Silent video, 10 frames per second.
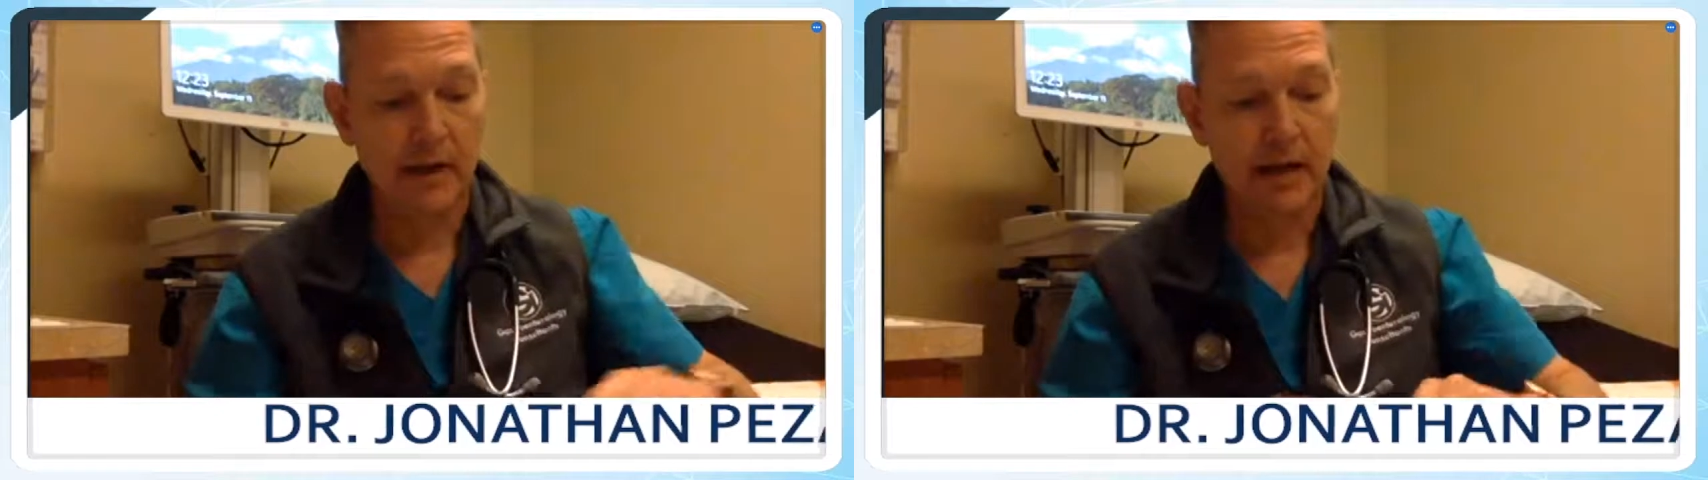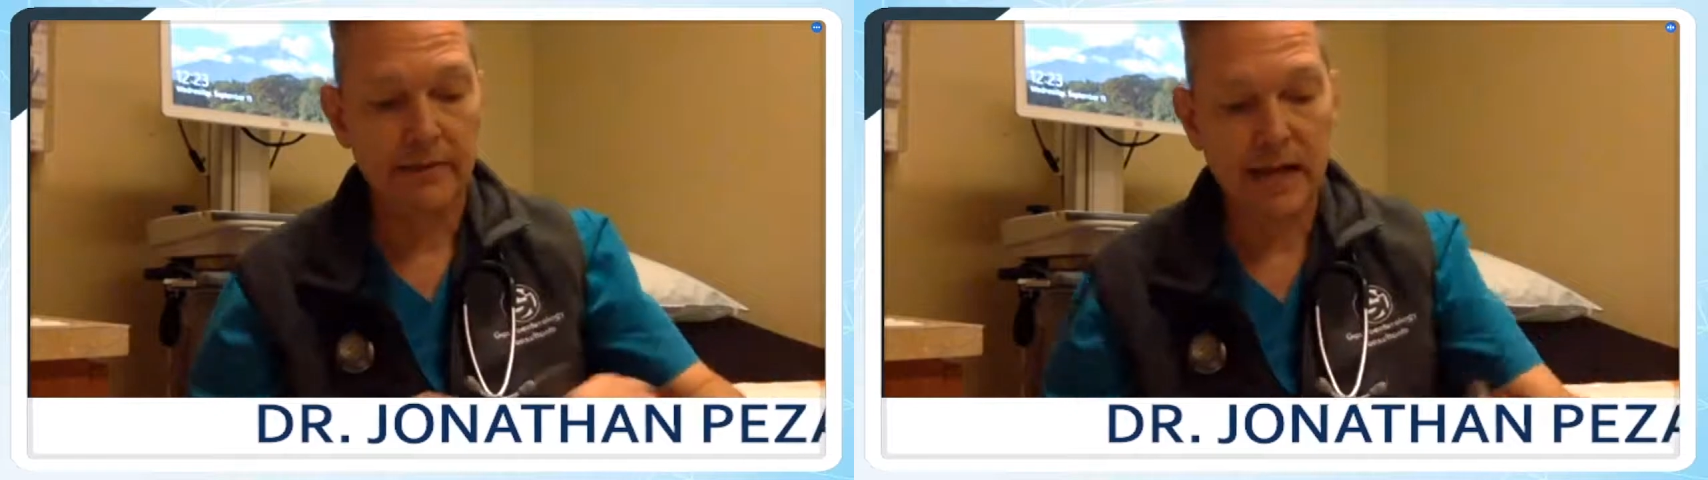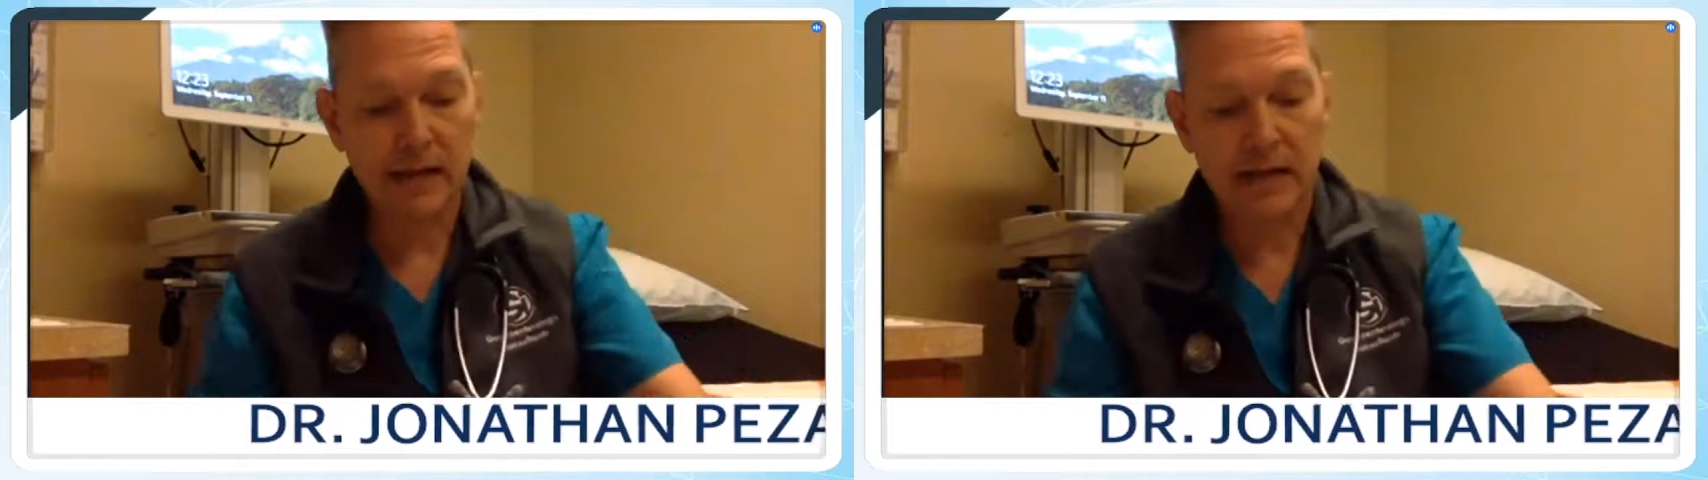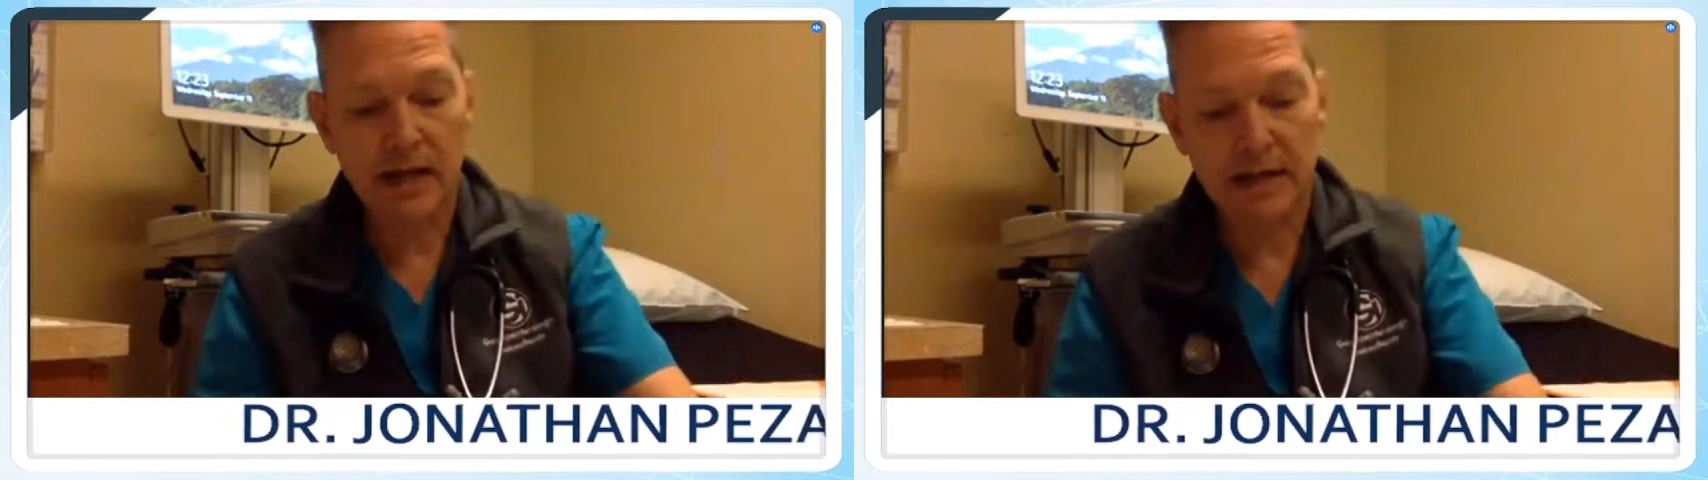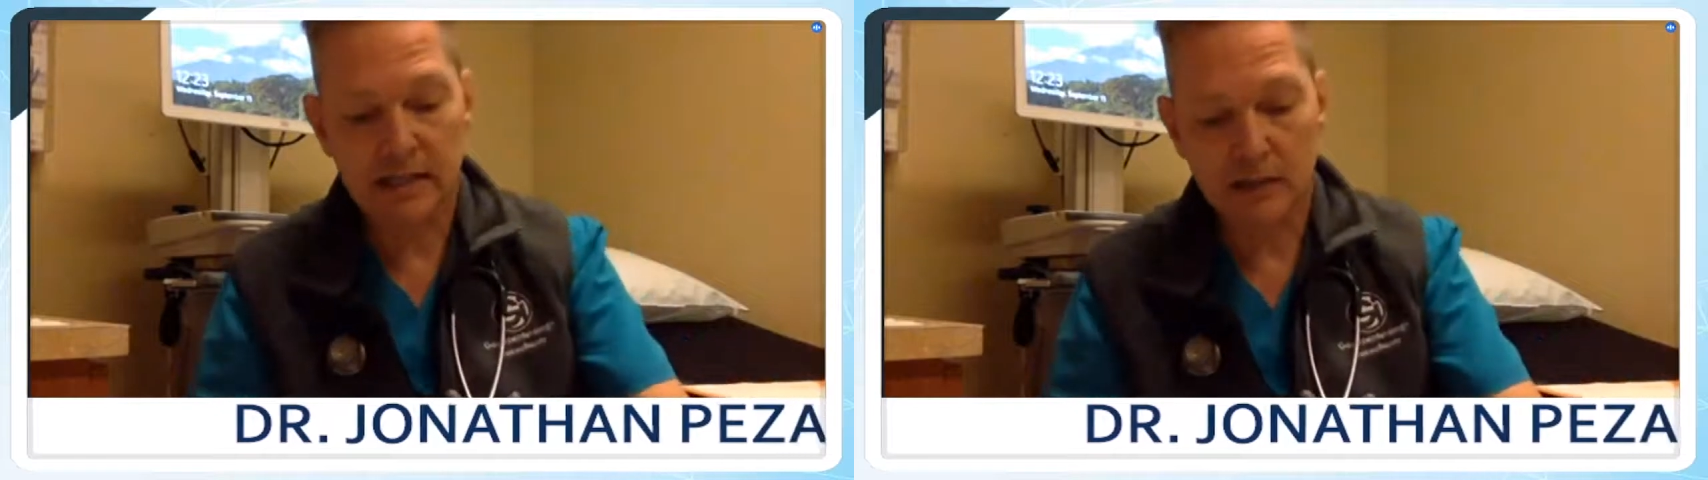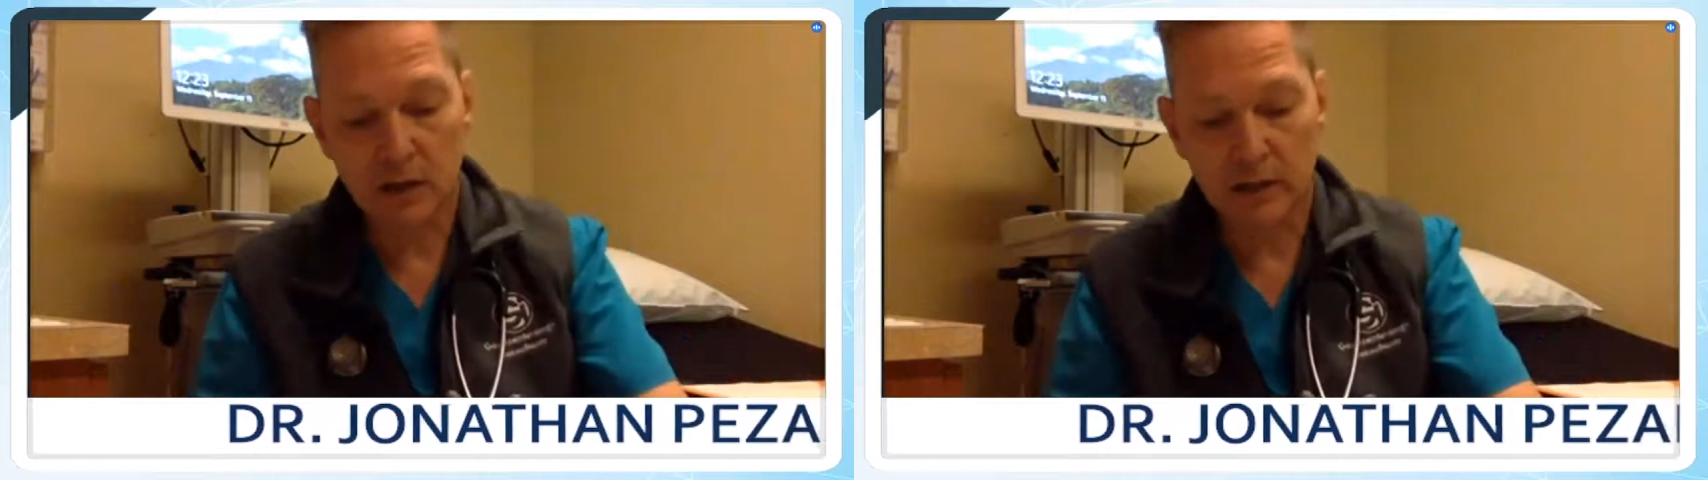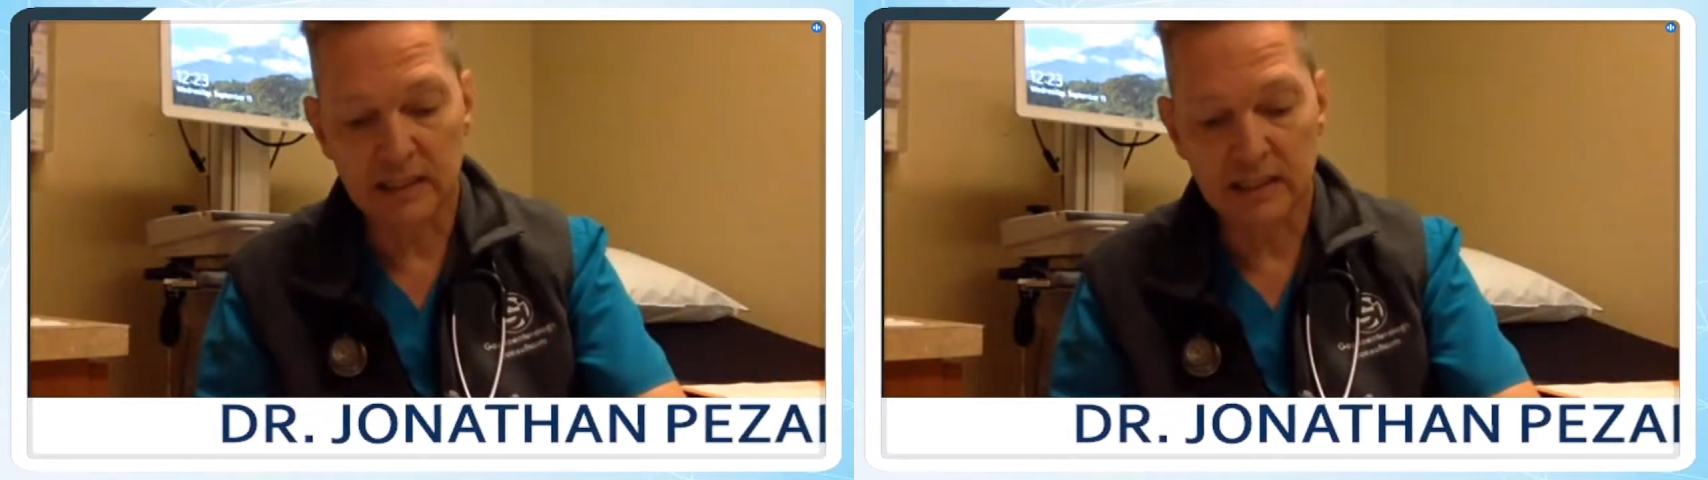And that cut is called